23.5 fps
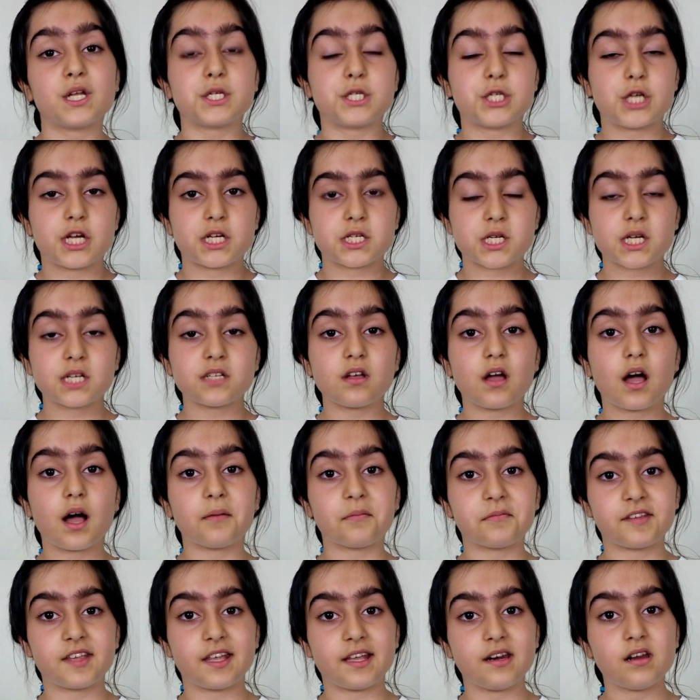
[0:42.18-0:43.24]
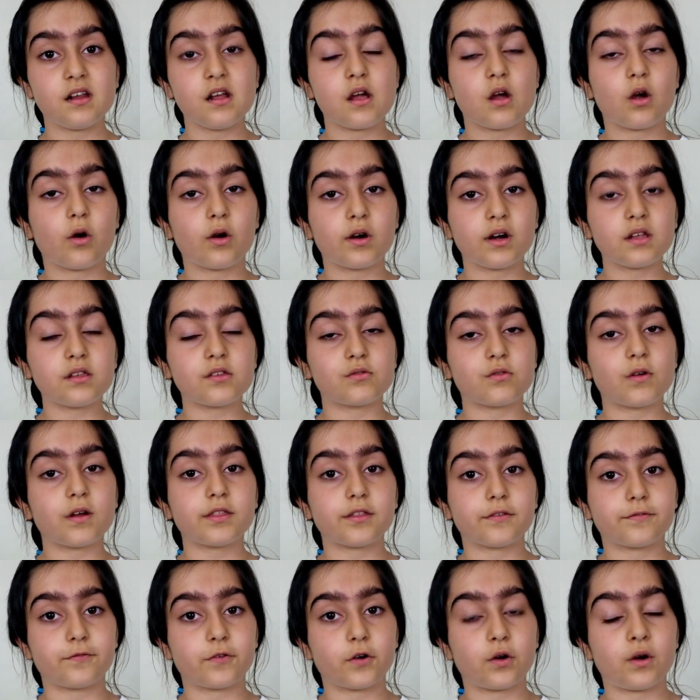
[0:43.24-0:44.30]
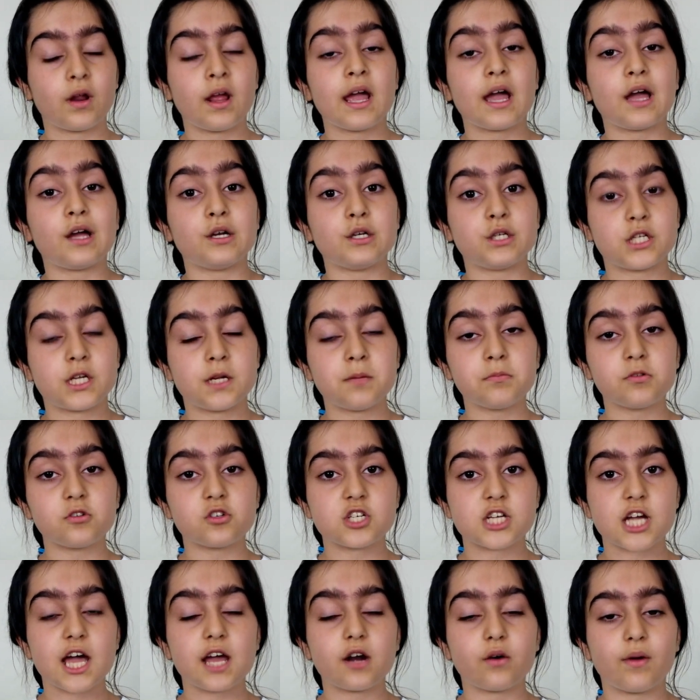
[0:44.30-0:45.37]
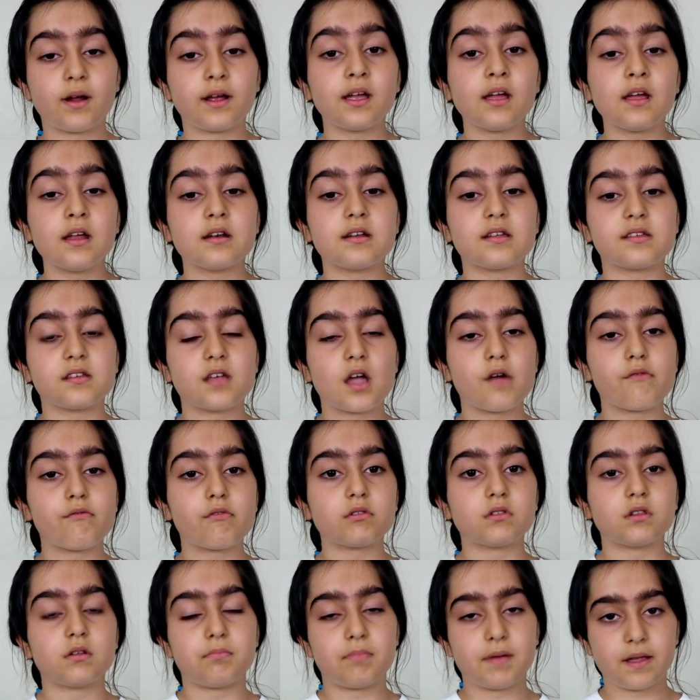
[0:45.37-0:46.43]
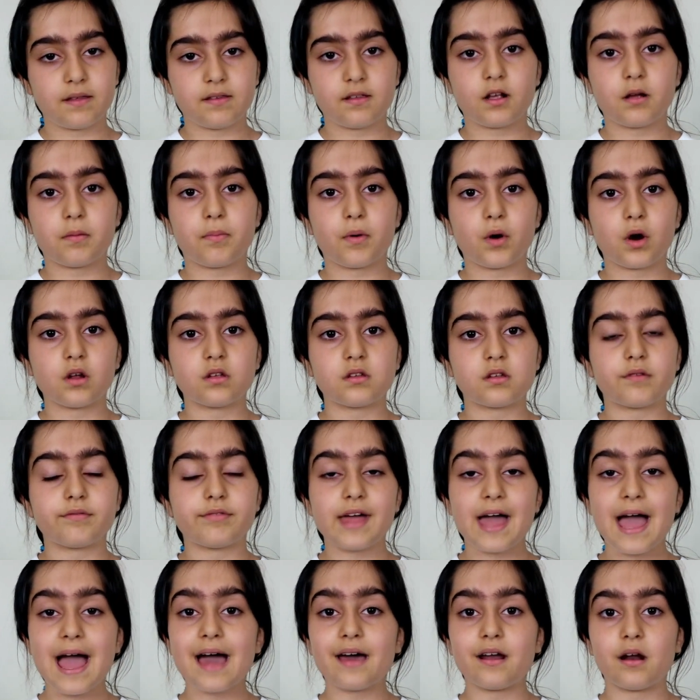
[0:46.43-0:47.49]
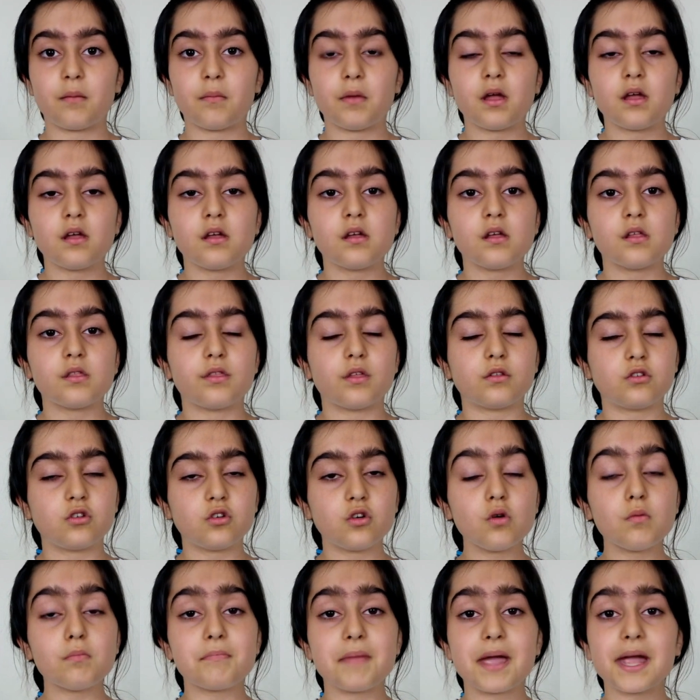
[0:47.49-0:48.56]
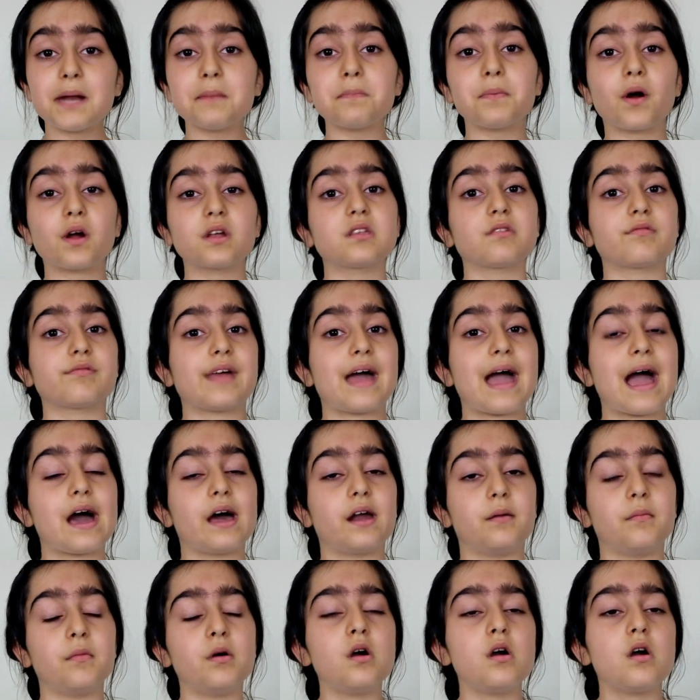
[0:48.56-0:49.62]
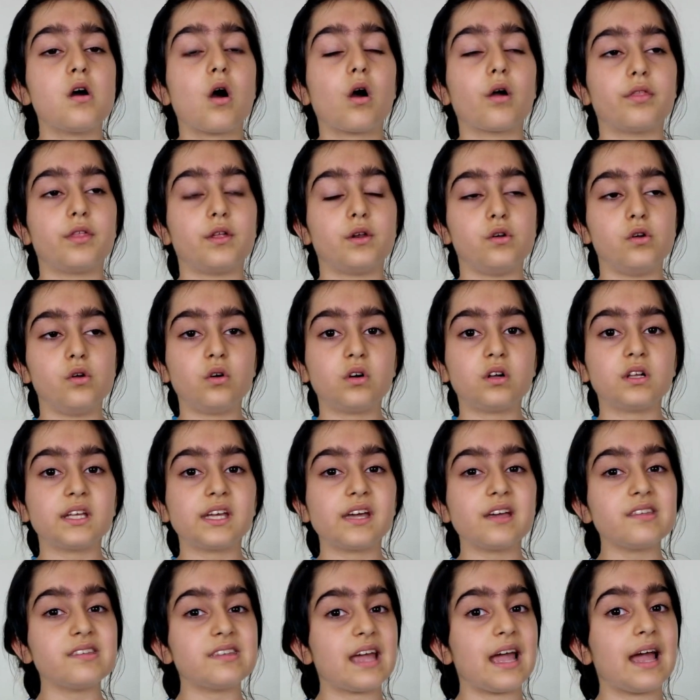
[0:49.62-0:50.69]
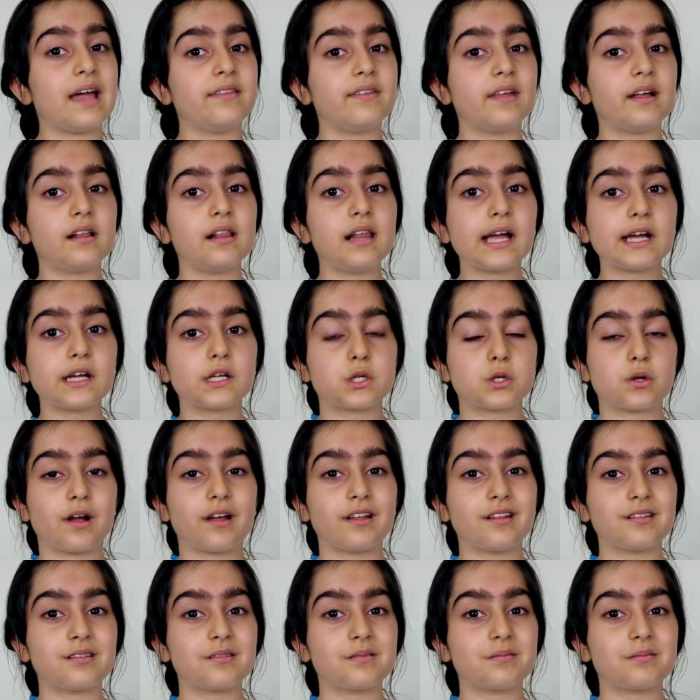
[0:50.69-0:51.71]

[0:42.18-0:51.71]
J.J. Thomson, Ernest Rutherford, and James Chadwick discovered the basic parts of the atom. The two main parts of the atom are the nucleus and the electron.